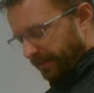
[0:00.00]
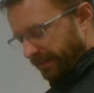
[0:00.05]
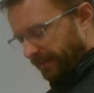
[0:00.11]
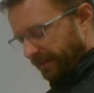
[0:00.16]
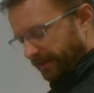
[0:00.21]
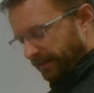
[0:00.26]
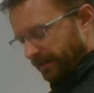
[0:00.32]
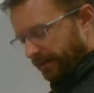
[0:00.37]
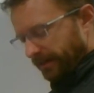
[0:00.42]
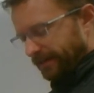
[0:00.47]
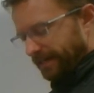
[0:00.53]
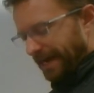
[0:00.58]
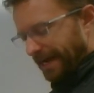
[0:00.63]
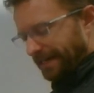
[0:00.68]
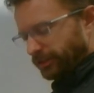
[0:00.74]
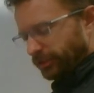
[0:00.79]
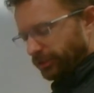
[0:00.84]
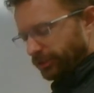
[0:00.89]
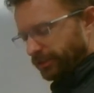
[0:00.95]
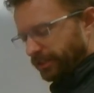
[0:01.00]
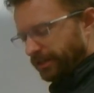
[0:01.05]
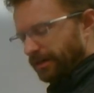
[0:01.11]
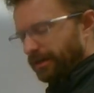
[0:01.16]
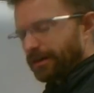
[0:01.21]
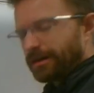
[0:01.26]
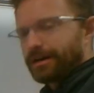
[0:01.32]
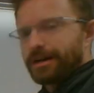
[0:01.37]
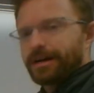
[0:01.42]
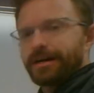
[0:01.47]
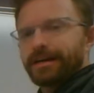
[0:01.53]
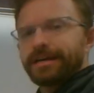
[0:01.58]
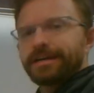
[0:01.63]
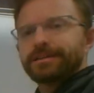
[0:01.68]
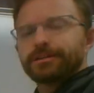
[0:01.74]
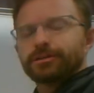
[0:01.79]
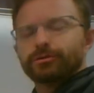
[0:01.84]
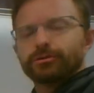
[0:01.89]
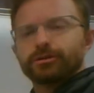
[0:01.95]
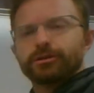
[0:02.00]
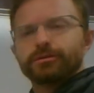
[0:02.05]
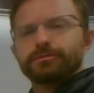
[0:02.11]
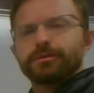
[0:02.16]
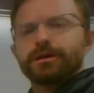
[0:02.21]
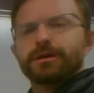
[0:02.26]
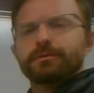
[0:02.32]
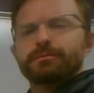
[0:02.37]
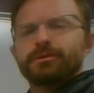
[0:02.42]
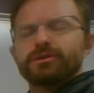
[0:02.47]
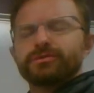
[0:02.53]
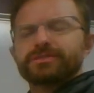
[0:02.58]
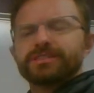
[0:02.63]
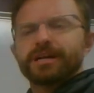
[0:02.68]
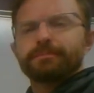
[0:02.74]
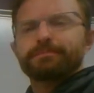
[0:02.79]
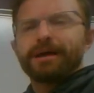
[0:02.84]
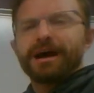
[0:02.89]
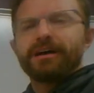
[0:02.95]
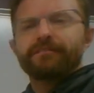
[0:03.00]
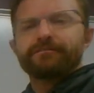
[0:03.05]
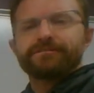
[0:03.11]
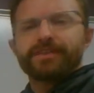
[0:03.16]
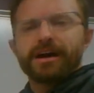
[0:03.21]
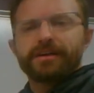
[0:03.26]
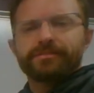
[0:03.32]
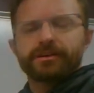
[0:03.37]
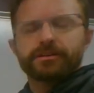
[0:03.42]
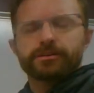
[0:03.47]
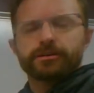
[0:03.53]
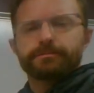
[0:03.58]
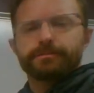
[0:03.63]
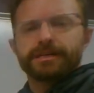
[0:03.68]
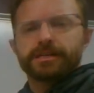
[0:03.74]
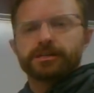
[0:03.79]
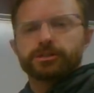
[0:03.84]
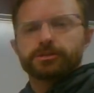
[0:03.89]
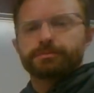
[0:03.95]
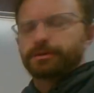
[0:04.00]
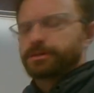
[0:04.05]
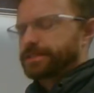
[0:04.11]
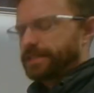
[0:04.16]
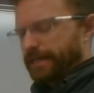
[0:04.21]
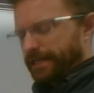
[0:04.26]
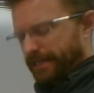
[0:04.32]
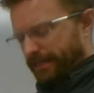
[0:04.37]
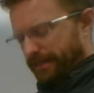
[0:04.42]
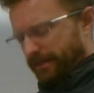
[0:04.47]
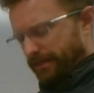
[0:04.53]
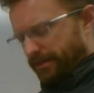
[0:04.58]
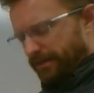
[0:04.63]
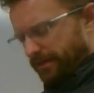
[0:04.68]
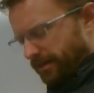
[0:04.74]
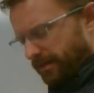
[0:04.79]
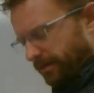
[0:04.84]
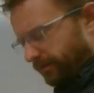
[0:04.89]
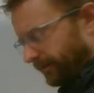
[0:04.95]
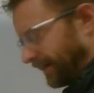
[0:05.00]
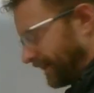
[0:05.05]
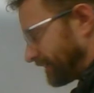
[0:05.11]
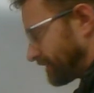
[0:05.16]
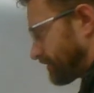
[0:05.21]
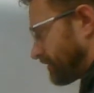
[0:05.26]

Nitrogen in the room moves at about 500 meters per second, right?